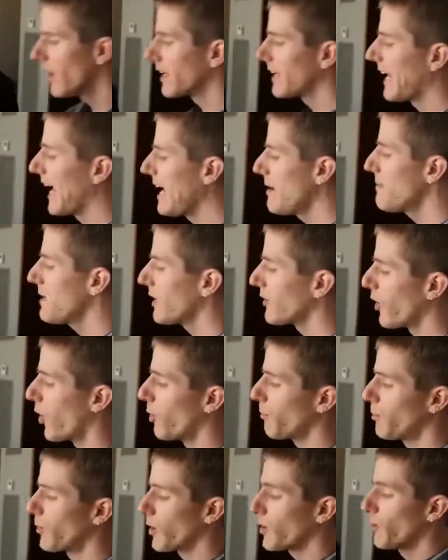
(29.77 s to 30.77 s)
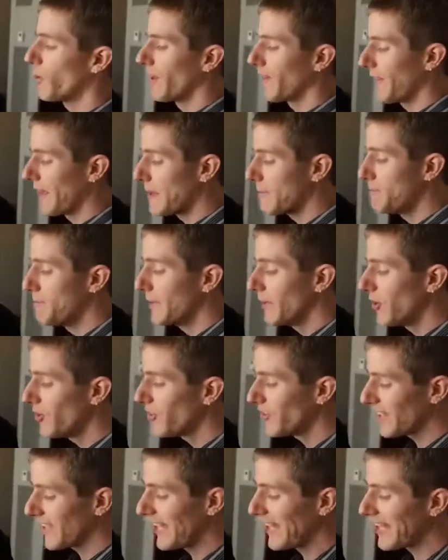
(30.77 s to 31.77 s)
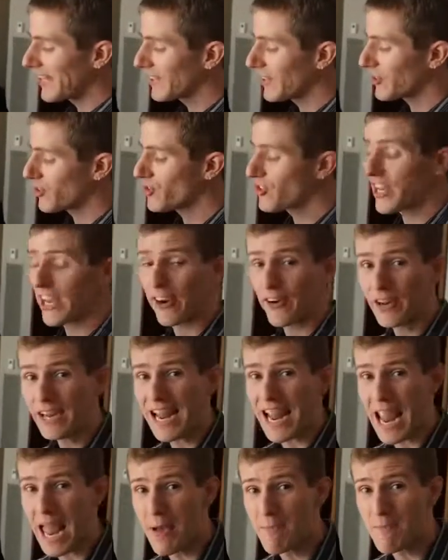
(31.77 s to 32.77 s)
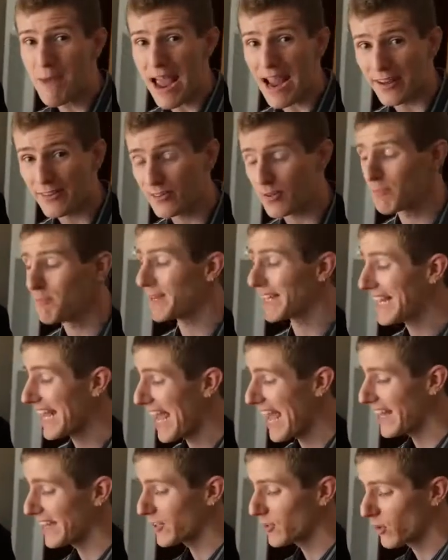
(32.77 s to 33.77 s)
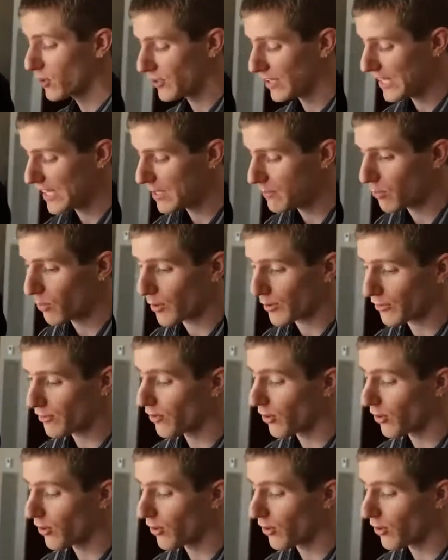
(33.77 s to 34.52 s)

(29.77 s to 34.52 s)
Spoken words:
gaming notebook with a built-in Cherry MX mechanical keyboard.